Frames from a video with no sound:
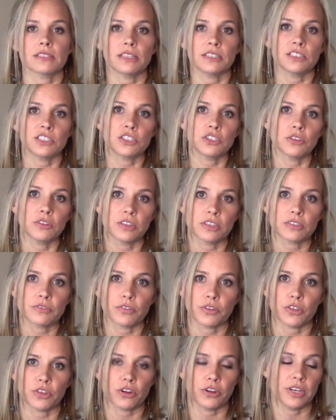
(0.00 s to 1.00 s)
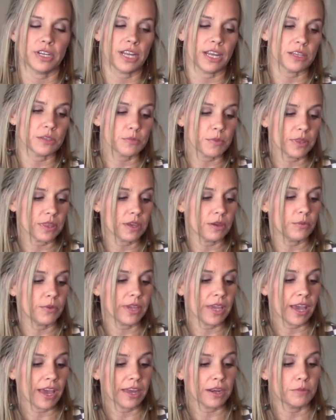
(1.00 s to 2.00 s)
Let's do this for 30 days. But then
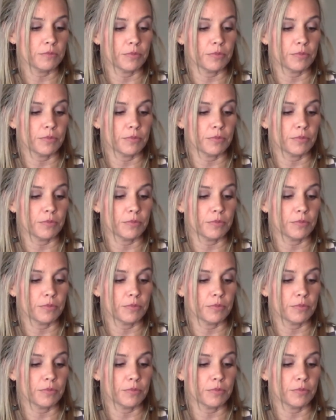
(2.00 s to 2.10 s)
we had a